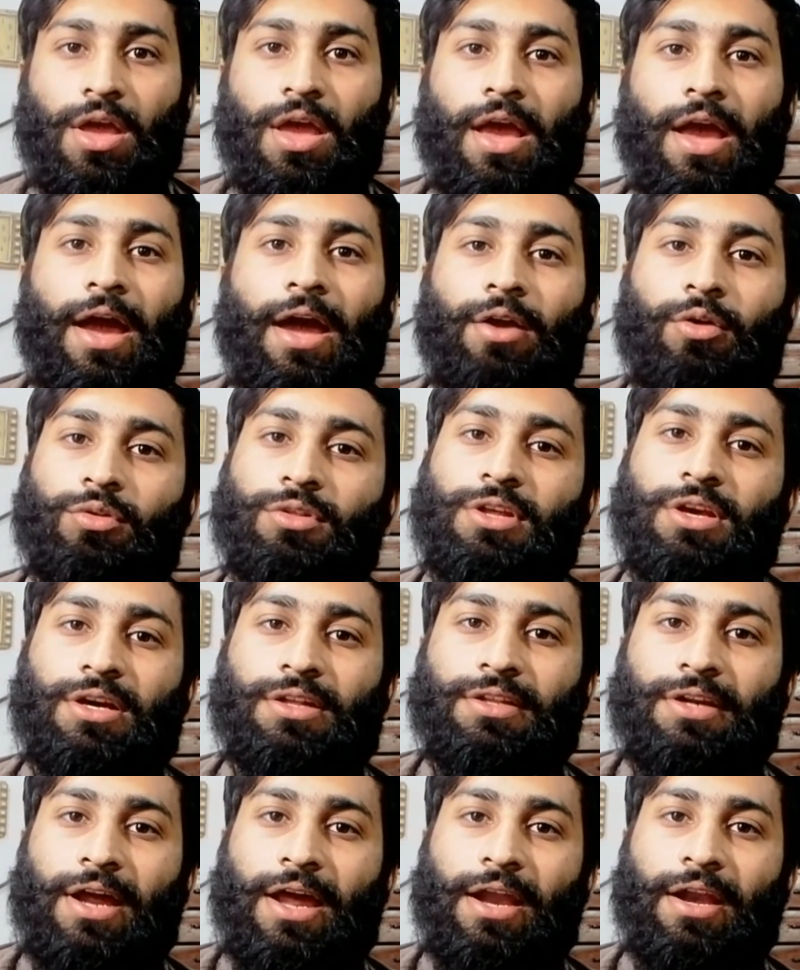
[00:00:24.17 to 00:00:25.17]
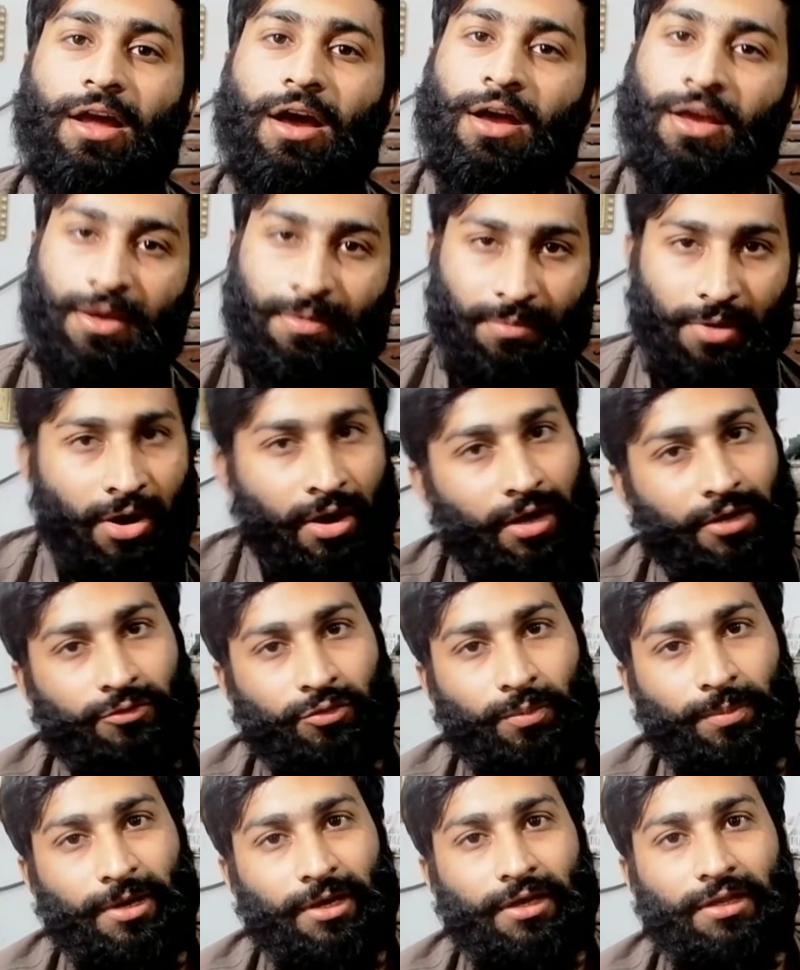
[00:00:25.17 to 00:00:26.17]
And on the other hand, I am also
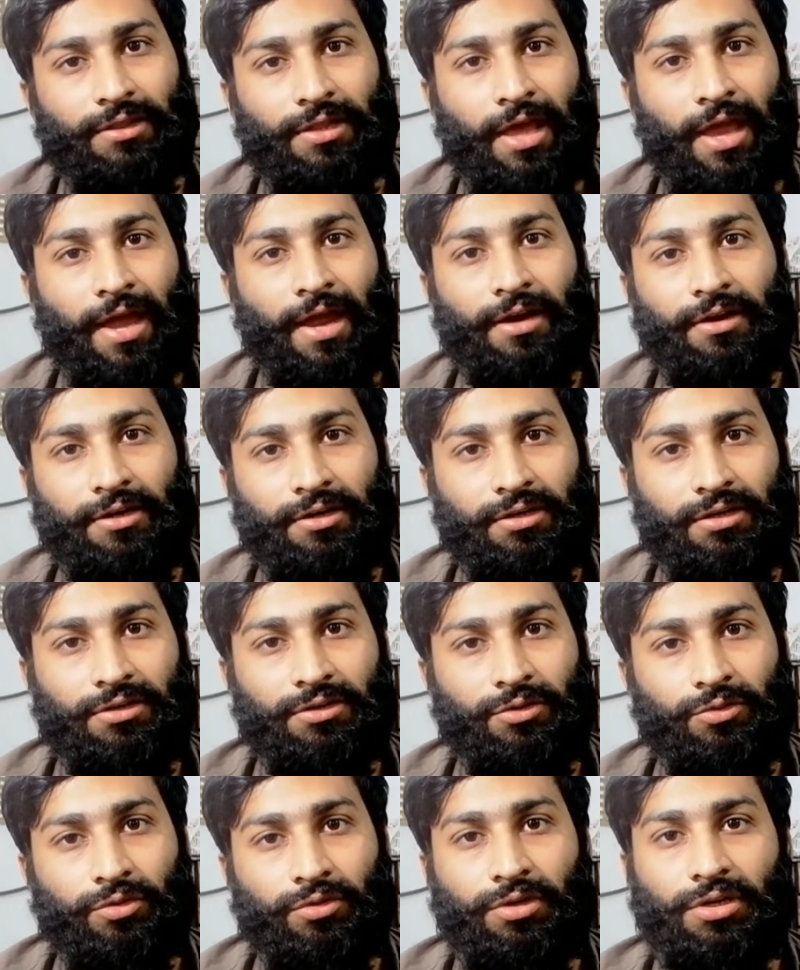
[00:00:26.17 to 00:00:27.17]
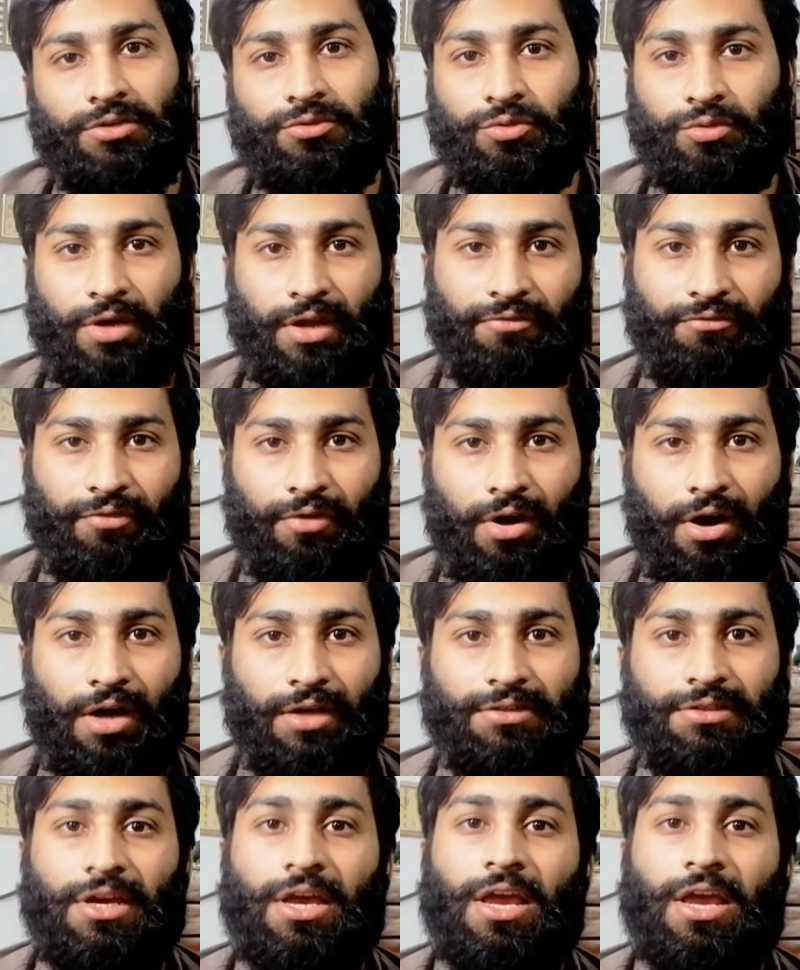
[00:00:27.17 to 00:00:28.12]
making the handwritten tutorial. You can watch